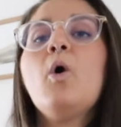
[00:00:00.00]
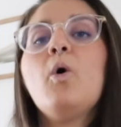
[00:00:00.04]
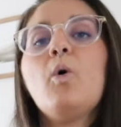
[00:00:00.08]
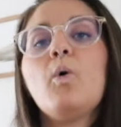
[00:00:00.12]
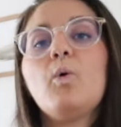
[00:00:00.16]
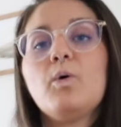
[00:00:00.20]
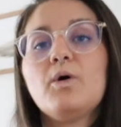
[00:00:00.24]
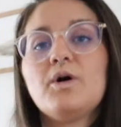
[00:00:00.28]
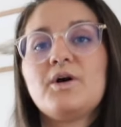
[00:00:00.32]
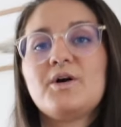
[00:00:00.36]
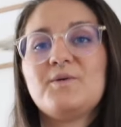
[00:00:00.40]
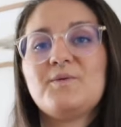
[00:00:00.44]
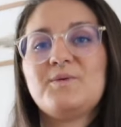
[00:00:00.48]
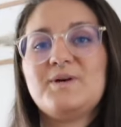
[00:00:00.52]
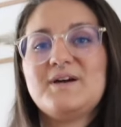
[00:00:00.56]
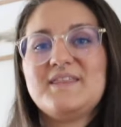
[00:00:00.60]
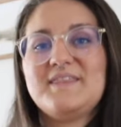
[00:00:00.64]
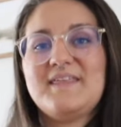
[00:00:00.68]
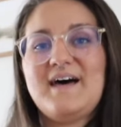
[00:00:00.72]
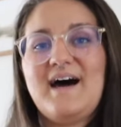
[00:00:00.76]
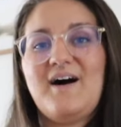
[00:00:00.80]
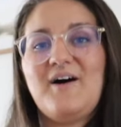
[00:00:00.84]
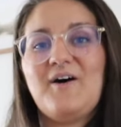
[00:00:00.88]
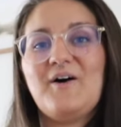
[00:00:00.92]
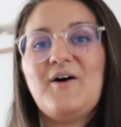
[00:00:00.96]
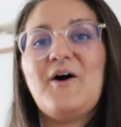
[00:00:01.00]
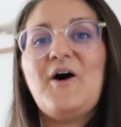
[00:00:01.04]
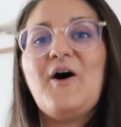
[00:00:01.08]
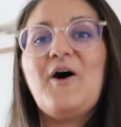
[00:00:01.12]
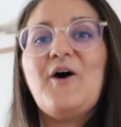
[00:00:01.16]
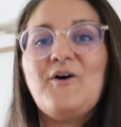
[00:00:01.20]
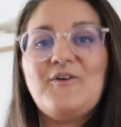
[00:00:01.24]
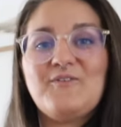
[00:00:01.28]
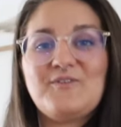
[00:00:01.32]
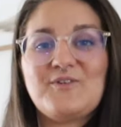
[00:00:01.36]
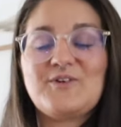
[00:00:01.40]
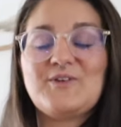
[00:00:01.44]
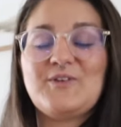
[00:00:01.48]
or without
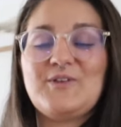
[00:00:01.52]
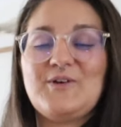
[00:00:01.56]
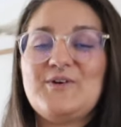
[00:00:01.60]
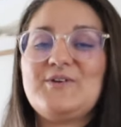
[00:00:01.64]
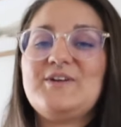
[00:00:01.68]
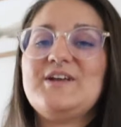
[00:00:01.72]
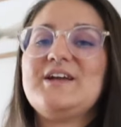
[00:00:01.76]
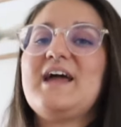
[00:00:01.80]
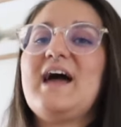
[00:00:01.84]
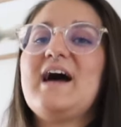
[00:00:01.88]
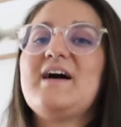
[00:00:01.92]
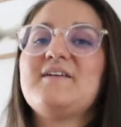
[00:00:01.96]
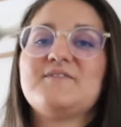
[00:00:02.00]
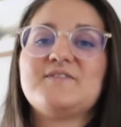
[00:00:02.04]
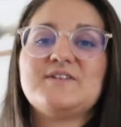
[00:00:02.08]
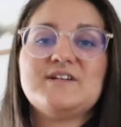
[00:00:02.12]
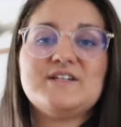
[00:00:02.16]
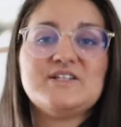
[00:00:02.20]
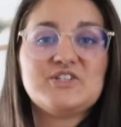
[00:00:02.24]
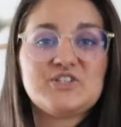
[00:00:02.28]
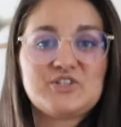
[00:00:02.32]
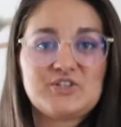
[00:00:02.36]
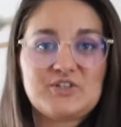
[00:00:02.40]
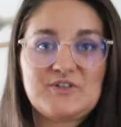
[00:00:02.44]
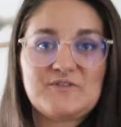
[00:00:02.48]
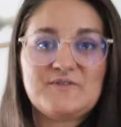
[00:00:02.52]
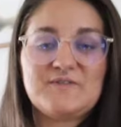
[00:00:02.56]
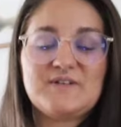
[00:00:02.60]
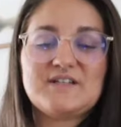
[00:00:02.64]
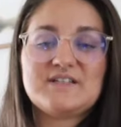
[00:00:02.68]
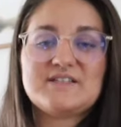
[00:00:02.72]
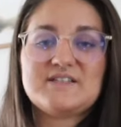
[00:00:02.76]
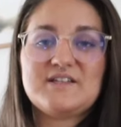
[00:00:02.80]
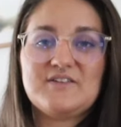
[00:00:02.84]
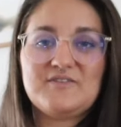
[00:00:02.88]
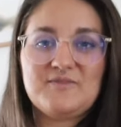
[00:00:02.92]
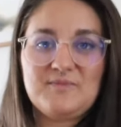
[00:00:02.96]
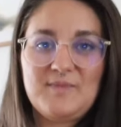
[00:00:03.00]
overloading every
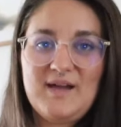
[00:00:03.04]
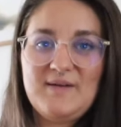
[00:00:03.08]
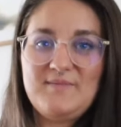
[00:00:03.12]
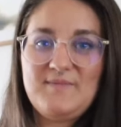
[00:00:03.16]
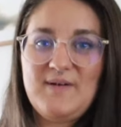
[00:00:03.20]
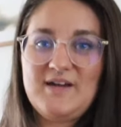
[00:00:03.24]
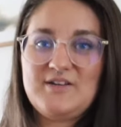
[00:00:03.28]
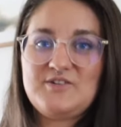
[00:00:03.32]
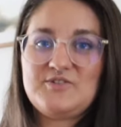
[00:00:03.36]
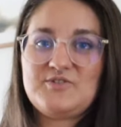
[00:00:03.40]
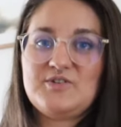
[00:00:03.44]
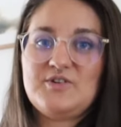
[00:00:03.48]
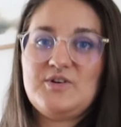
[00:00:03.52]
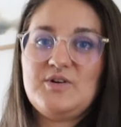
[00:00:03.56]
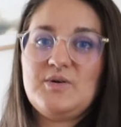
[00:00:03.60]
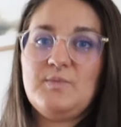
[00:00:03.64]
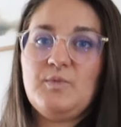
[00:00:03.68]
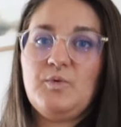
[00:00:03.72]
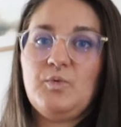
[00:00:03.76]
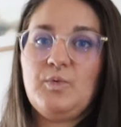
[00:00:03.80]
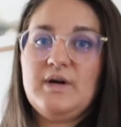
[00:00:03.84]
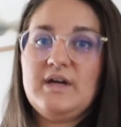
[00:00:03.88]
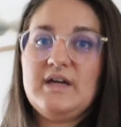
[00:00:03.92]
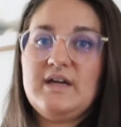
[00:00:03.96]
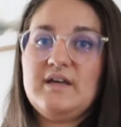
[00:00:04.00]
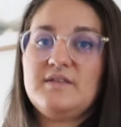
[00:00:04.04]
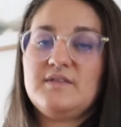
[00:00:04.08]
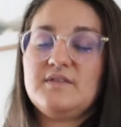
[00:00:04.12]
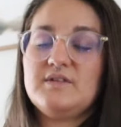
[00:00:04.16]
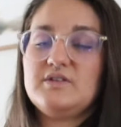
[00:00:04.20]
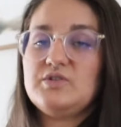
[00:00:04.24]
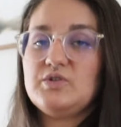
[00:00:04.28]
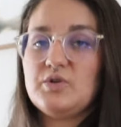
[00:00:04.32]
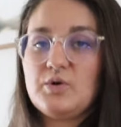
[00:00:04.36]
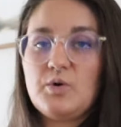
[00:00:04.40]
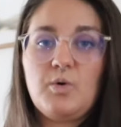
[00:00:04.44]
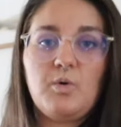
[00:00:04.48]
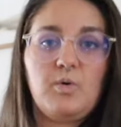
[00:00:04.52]
surface of my bedroom with
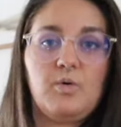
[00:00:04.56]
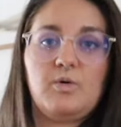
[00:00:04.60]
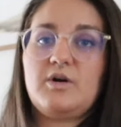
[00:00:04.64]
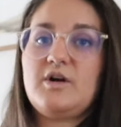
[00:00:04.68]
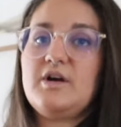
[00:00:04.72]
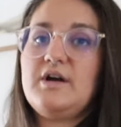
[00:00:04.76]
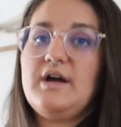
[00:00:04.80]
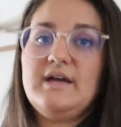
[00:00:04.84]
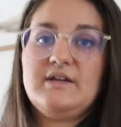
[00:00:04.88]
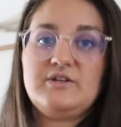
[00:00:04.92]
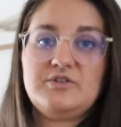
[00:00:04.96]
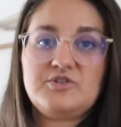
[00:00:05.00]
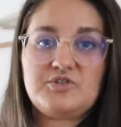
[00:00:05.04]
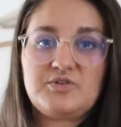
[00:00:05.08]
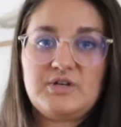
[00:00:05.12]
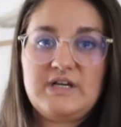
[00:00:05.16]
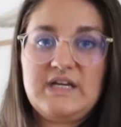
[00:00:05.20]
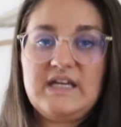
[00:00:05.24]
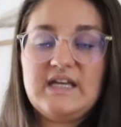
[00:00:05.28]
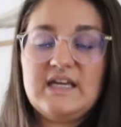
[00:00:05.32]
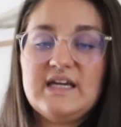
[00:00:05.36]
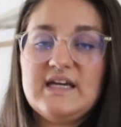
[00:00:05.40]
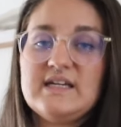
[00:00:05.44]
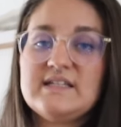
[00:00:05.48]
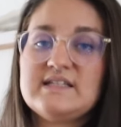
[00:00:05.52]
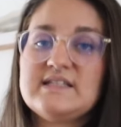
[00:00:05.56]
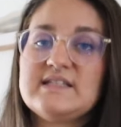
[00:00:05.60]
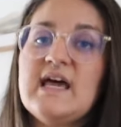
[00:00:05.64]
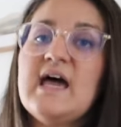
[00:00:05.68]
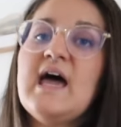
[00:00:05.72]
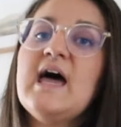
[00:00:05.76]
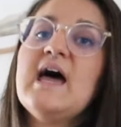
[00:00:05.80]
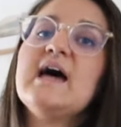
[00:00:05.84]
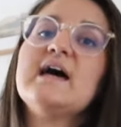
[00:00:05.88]
decor and trinkets.